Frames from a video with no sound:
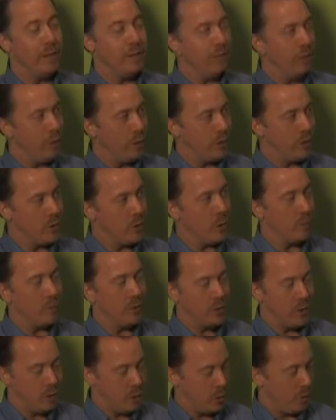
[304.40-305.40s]
the voice
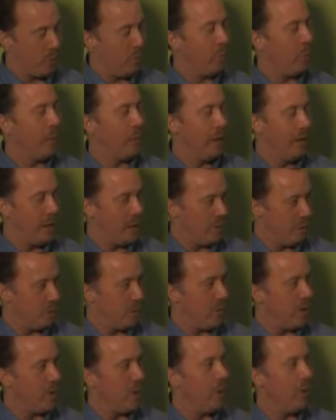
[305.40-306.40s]
service, the triple play is what
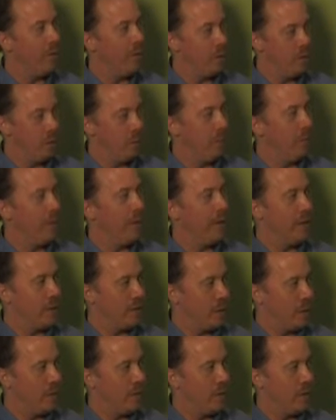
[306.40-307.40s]
we call it. the triple play of okay.
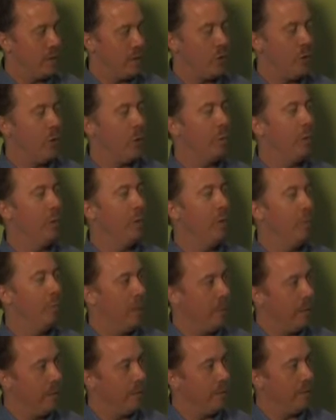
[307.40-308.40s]
services. You're able to
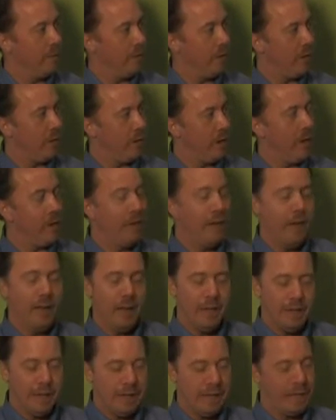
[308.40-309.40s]
bundle everything,
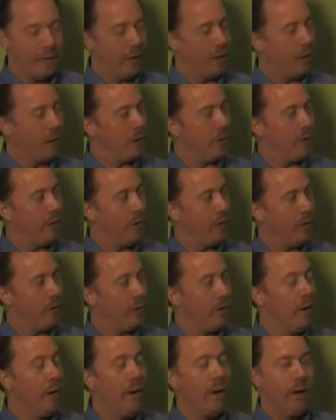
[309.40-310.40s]
get it all
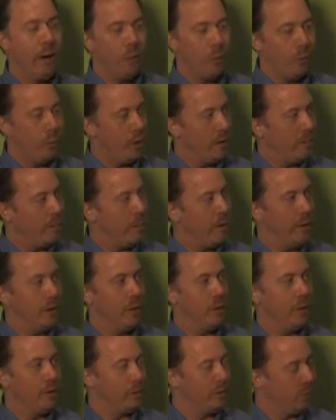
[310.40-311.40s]
together, one
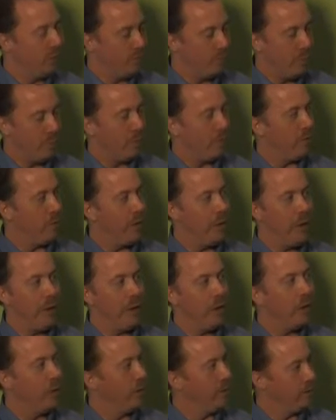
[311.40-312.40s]
bill, one
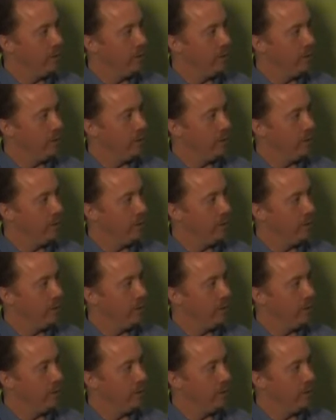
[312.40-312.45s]
provider.